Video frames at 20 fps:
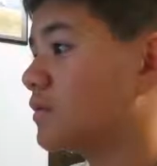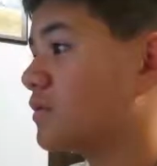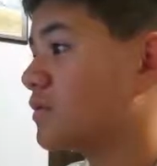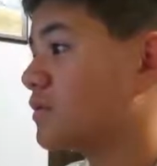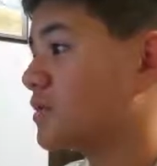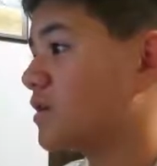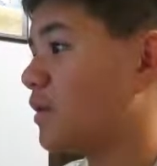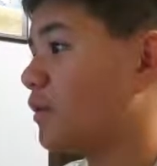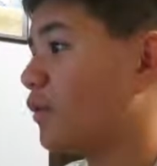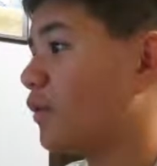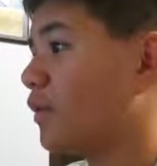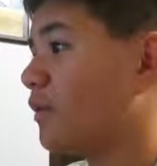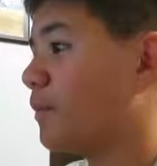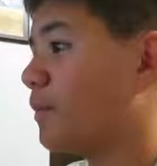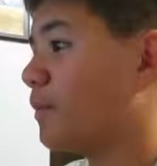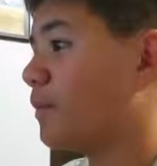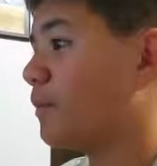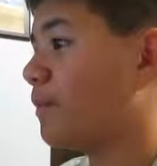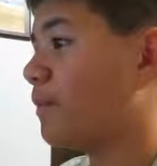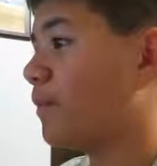
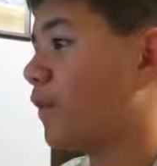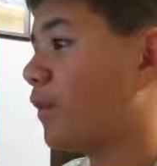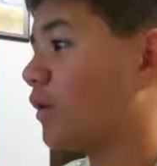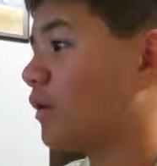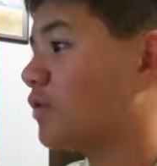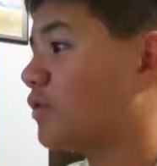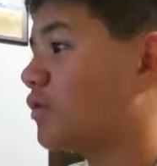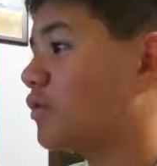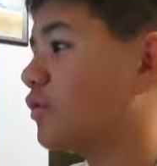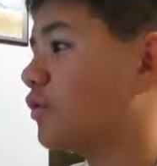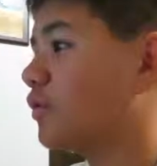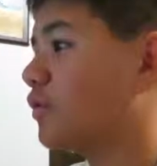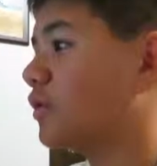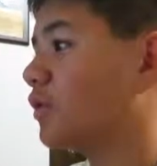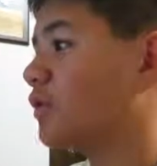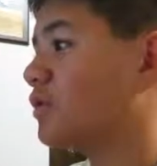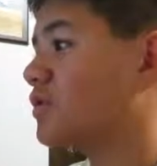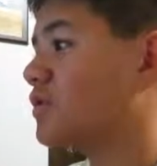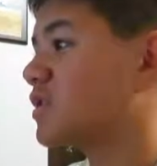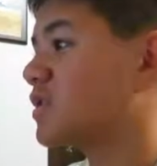Someone parked too
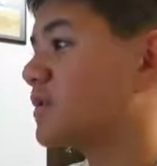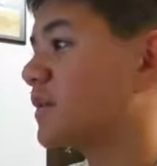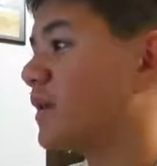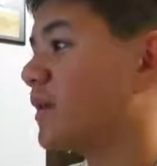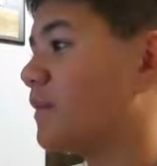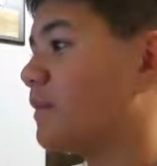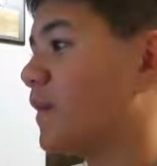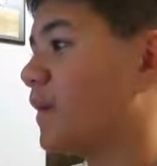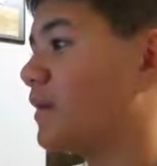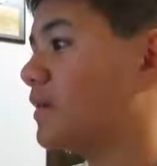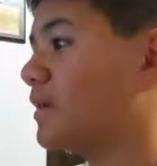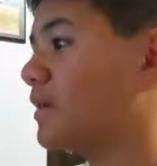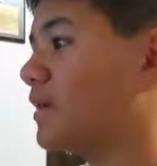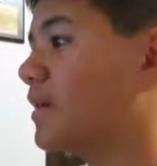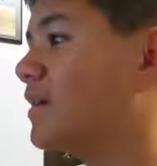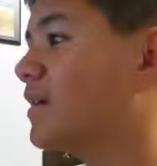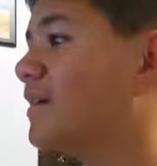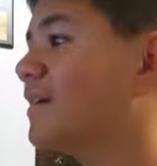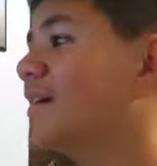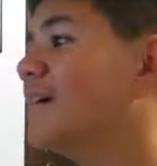close to my Bentley.